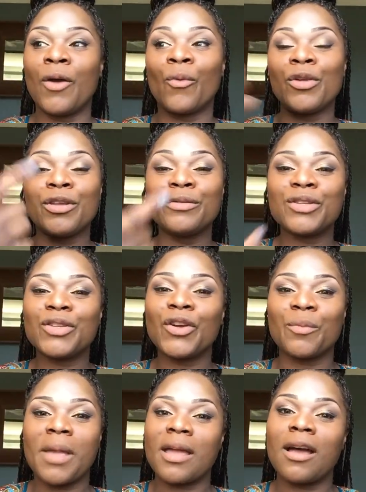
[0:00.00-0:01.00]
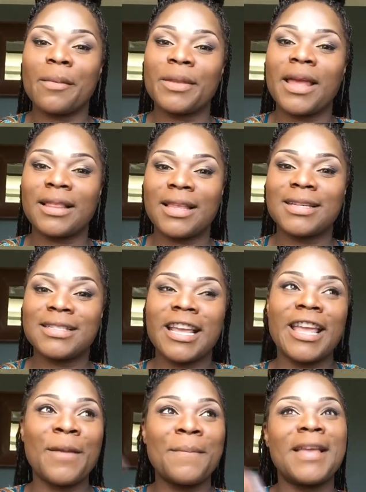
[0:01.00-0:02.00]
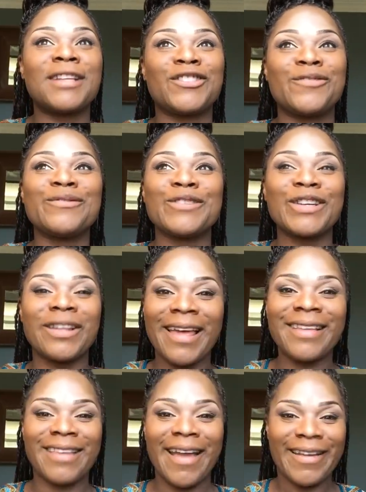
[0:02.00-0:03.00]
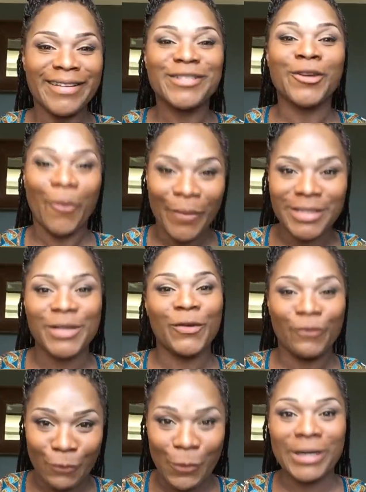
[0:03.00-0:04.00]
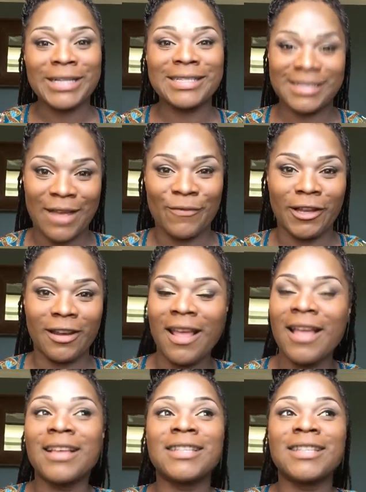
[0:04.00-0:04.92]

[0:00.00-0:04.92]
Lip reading: When you do your makeup like this, it makes you look like that 24/7.